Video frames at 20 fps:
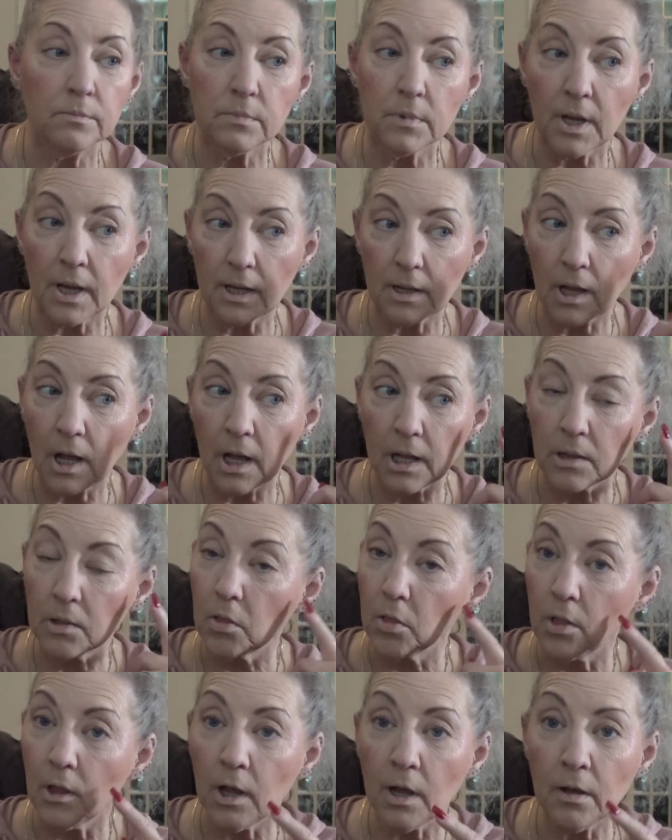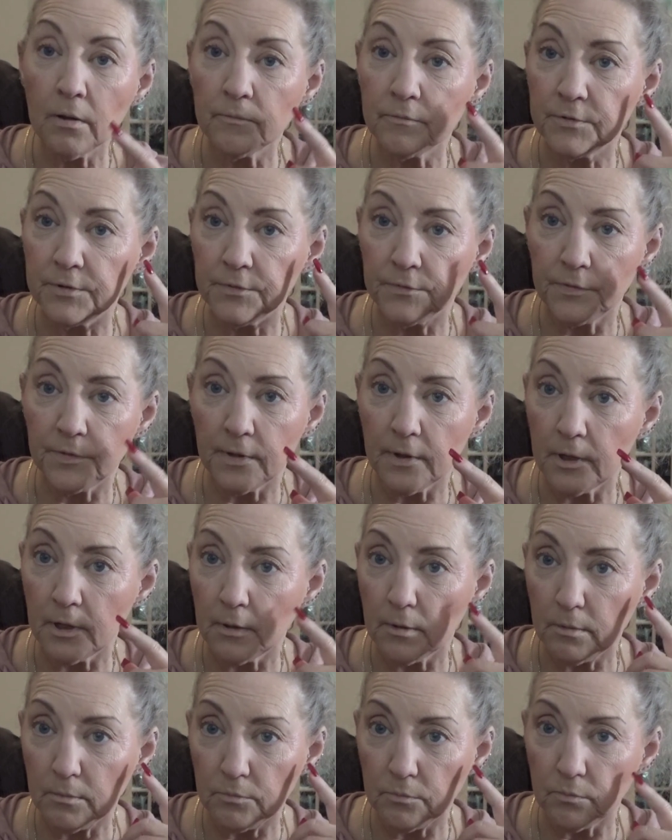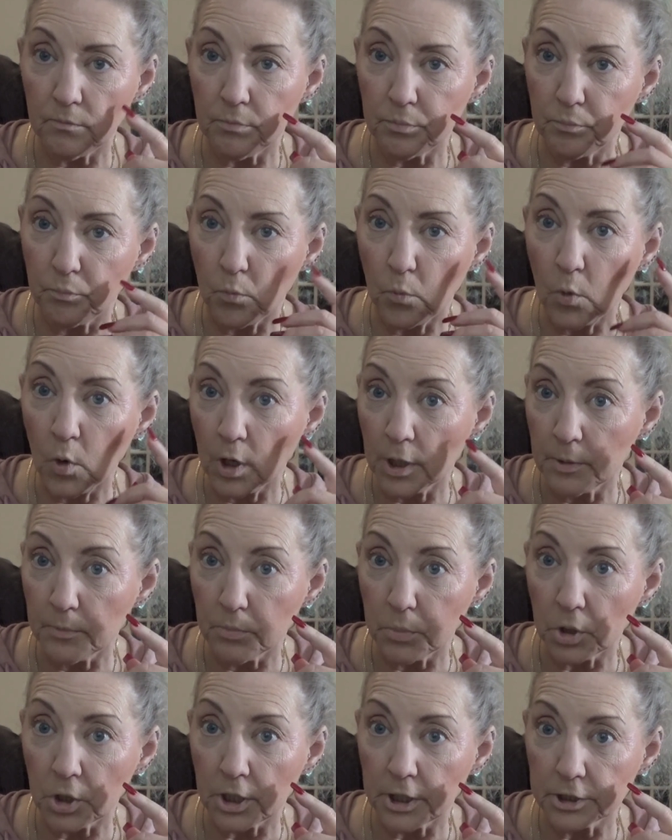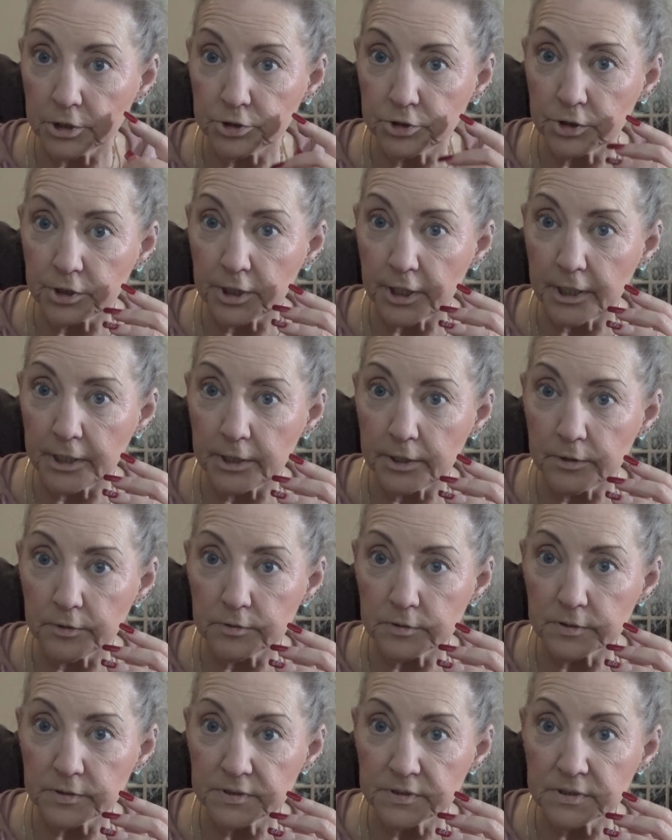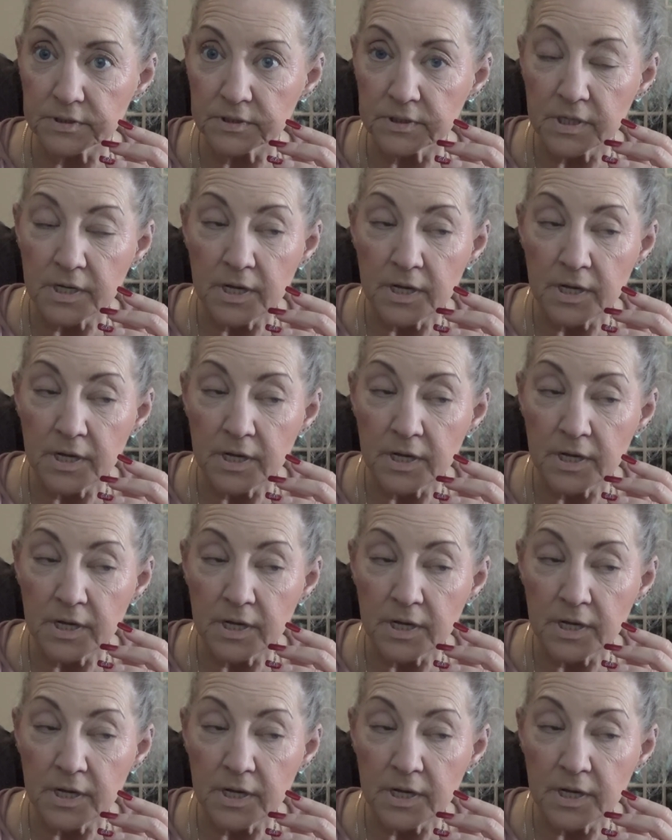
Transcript: I loved the one blush that I used,